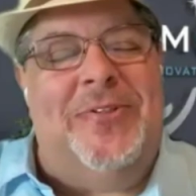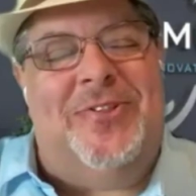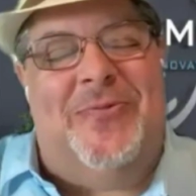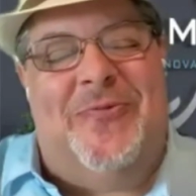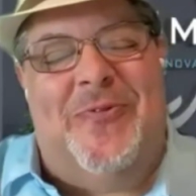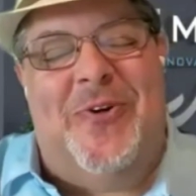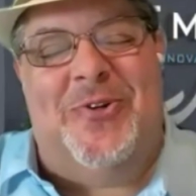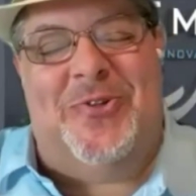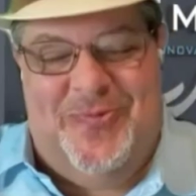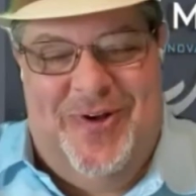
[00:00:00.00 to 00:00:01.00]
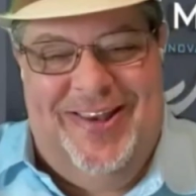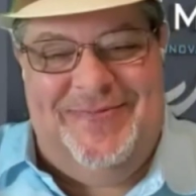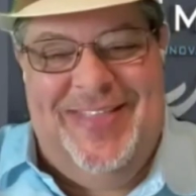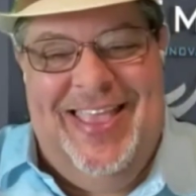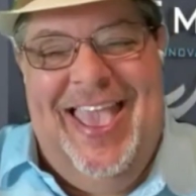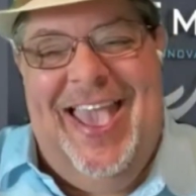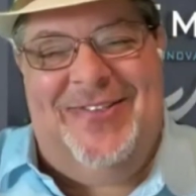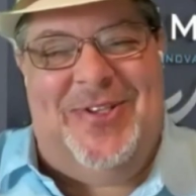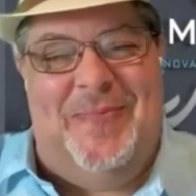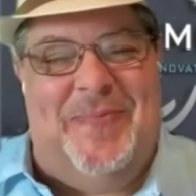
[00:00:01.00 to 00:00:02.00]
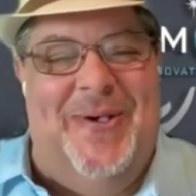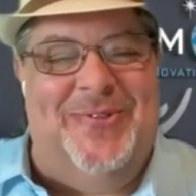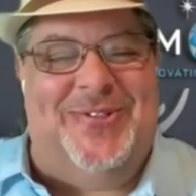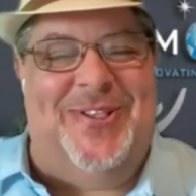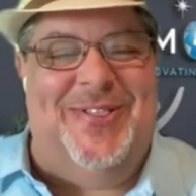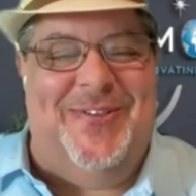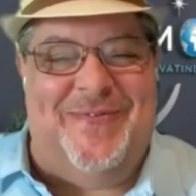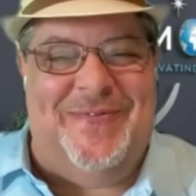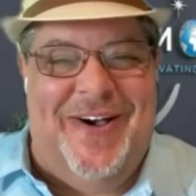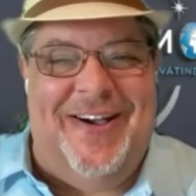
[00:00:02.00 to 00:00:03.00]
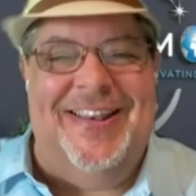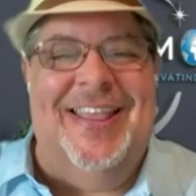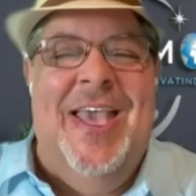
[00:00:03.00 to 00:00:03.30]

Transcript: it's the first one as opposed to the font.